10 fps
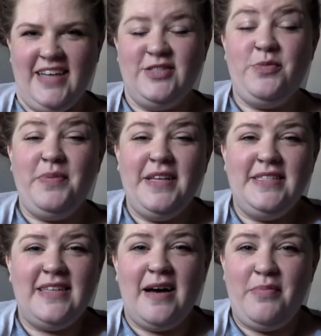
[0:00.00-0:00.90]
So
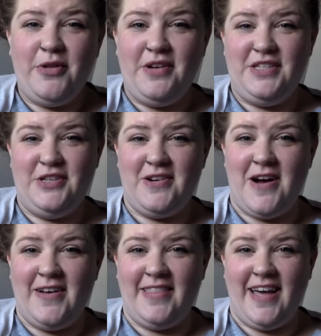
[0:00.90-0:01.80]
please upload it to your
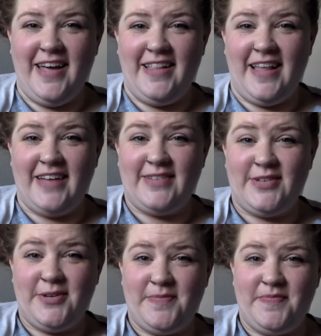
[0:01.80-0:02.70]
online
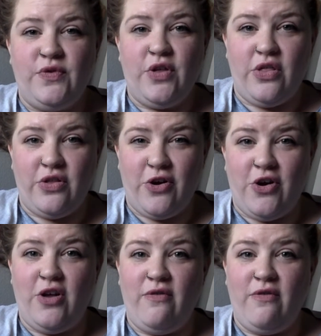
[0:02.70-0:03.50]
classroom for 3rd,